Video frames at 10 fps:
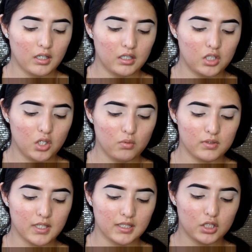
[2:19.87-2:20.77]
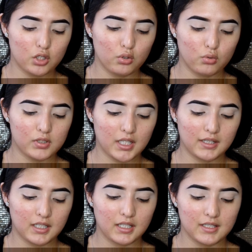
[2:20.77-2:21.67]
and use that to
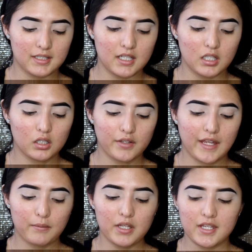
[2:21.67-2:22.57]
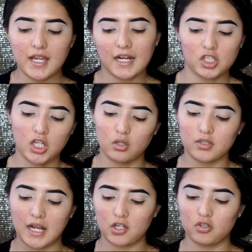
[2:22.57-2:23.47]
set the concealer. That way the
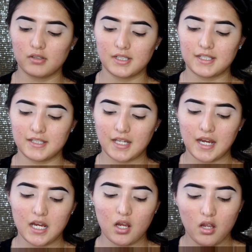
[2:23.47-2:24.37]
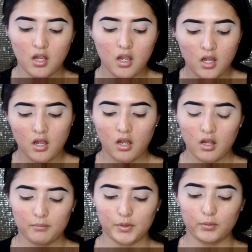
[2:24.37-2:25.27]
eyeshadows actually stay
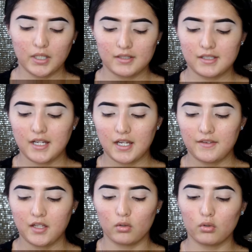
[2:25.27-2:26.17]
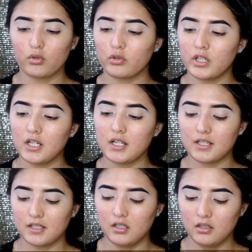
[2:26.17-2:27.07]
throughout the day and they don't
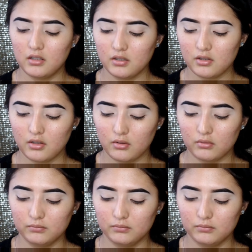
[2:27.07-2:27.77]
crease. So